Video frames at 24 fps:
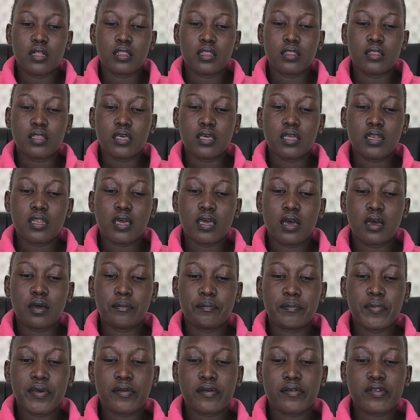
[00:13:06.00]
Then
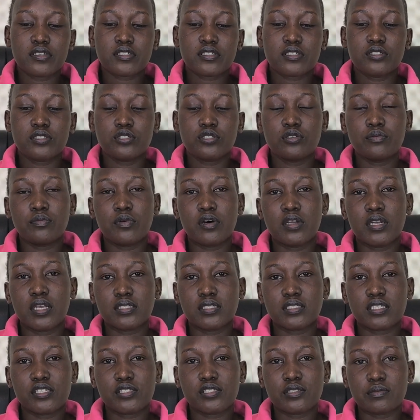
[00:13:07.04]
parent-newborn
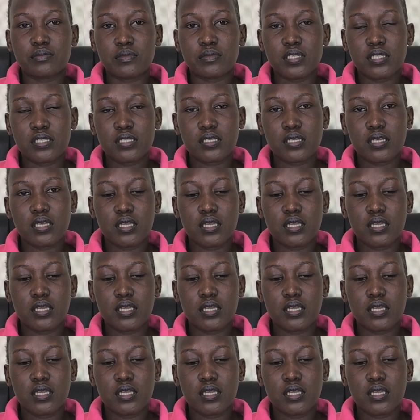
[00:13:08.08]
attachment.